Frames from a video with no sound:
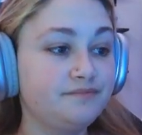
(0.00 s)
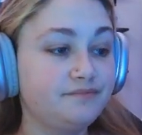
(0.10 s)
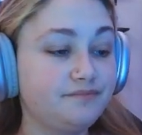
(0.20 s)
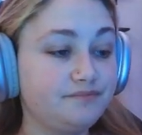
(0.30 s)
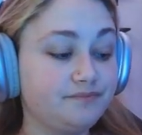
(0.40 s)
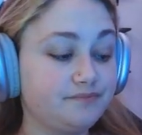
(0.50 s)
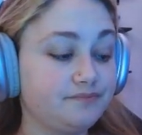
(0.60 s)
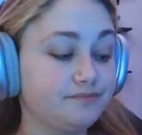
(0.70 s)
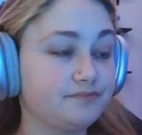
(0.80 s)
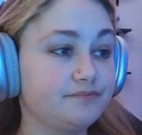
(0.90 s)

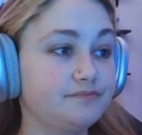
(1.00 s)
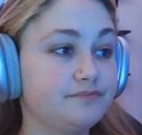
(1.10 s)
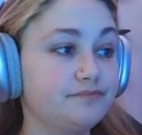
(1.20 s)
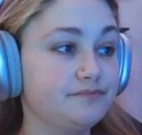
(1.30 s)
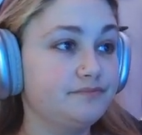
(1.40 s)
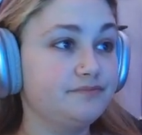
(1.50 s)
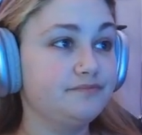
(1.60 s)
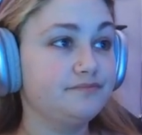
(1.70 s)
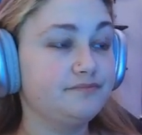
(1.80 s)
Nobody speaks.